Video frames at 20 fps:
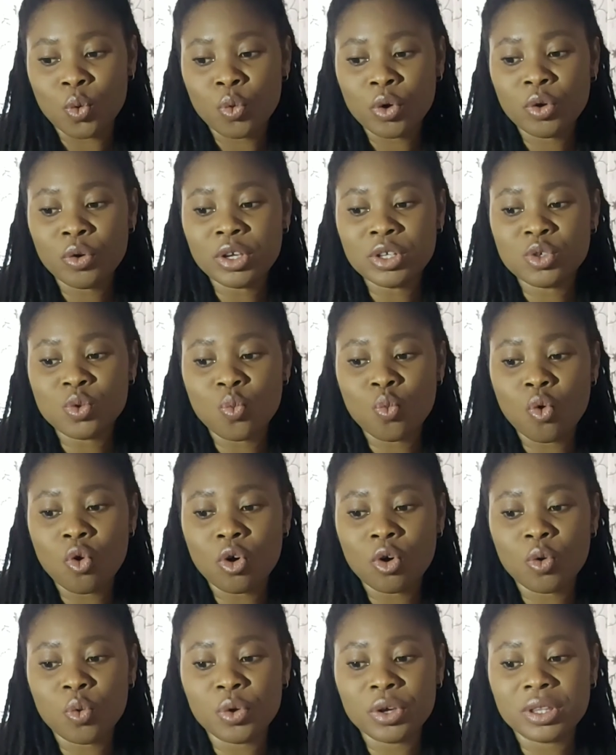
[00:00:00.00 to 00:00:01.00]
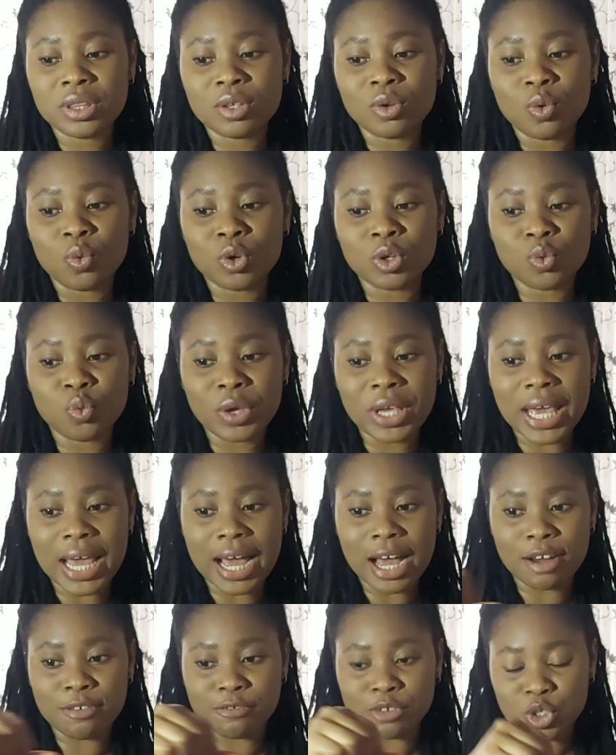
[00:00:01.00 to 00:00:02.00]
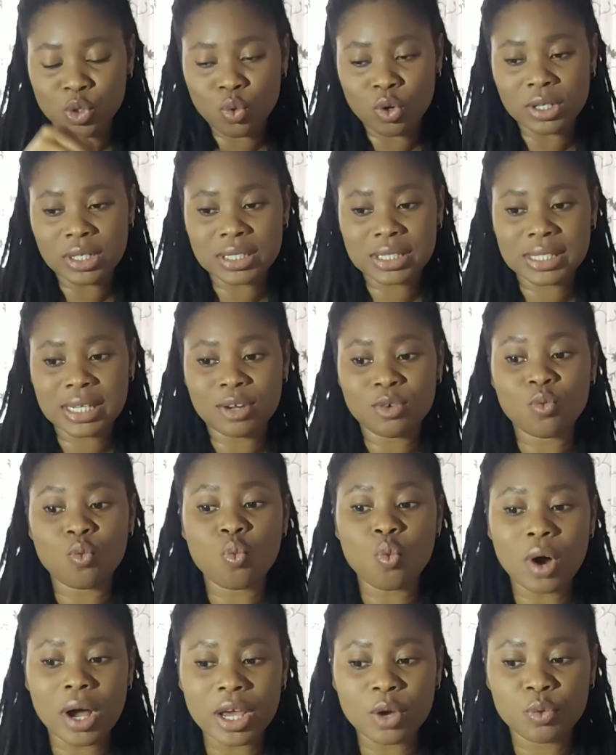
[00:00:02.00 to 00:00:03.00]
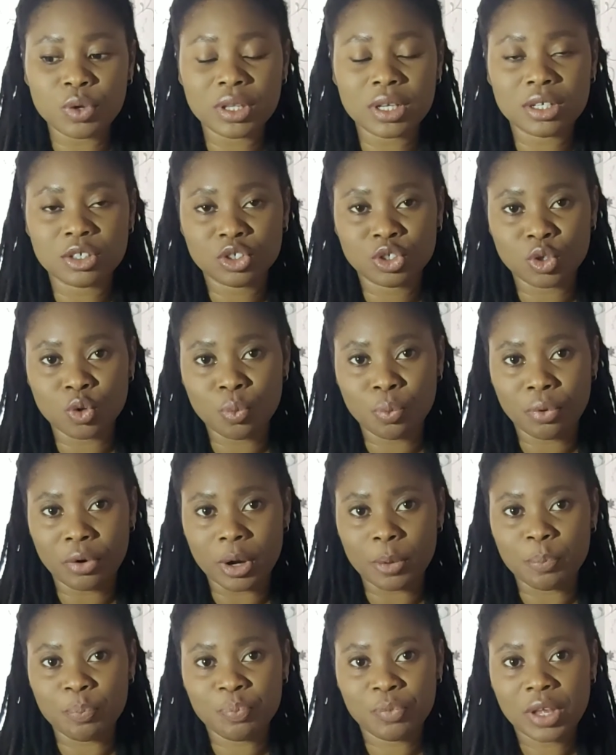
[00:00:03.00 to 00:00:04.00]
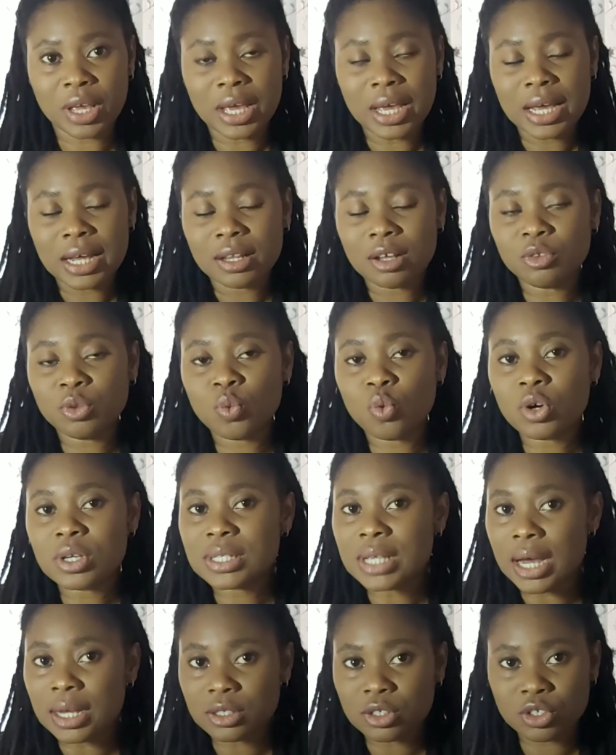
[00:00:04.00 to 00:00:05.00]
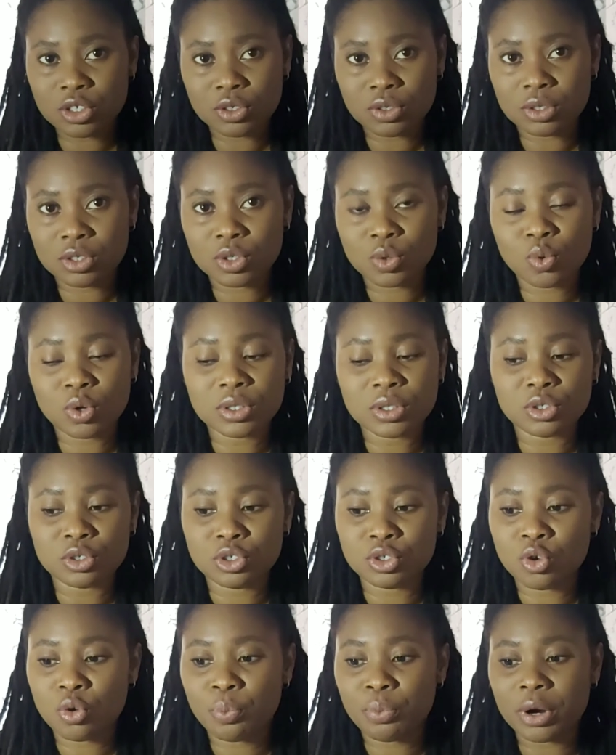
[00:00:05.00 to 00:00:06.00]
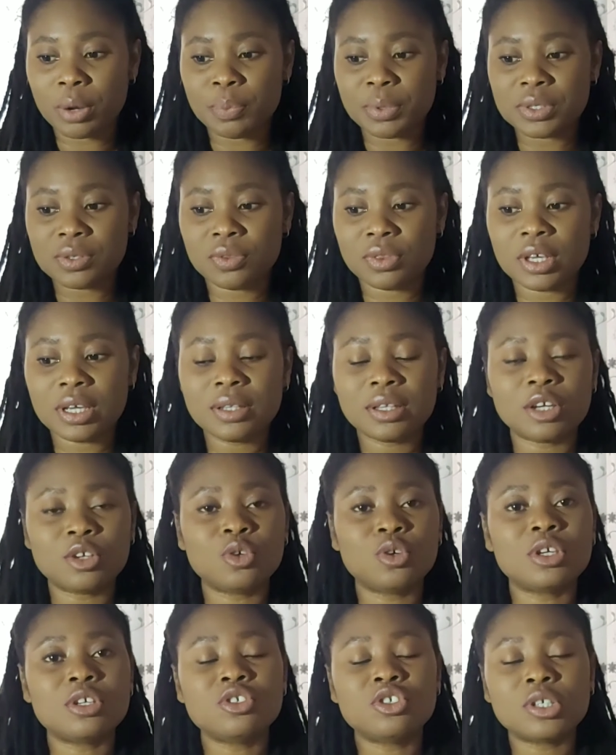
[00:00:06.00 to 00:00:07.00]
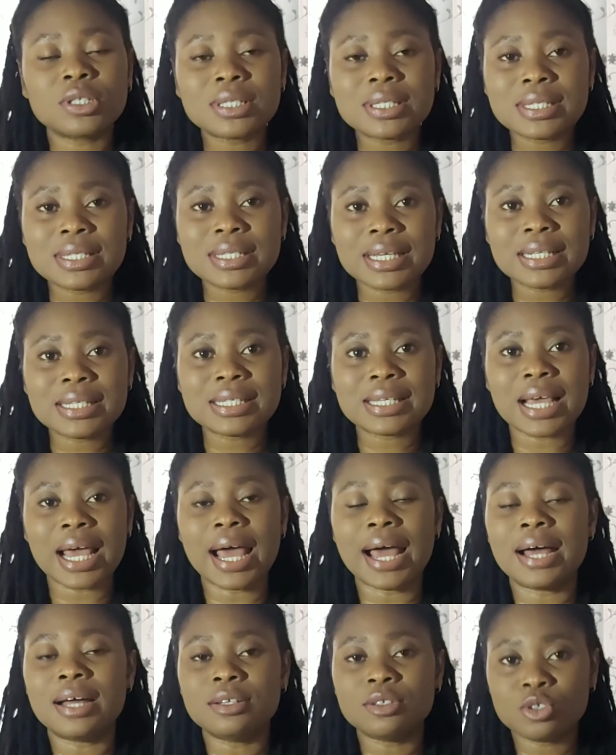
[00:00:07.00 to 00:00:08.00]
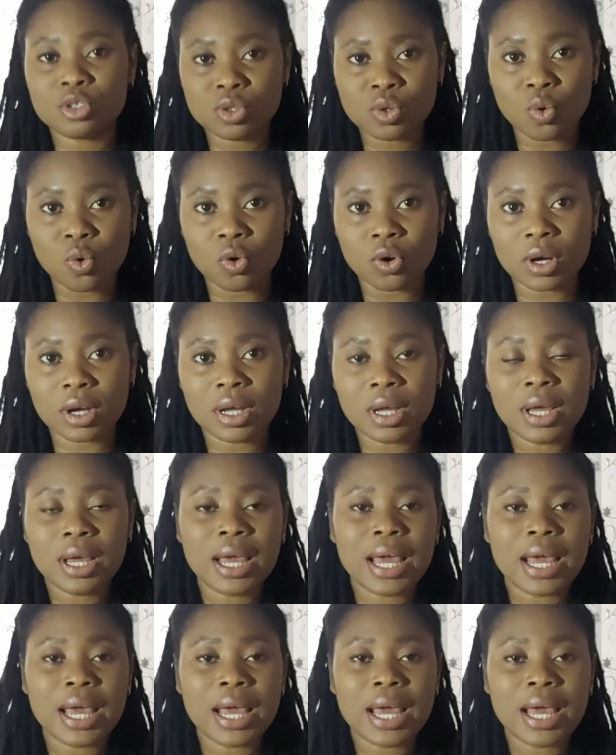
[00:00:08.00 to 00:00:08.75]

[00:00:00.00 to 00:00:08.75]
we're going to work with what we have to understand why we need a show prep. Now, the worst attitude towards a show prep is to think that you can just sit and talk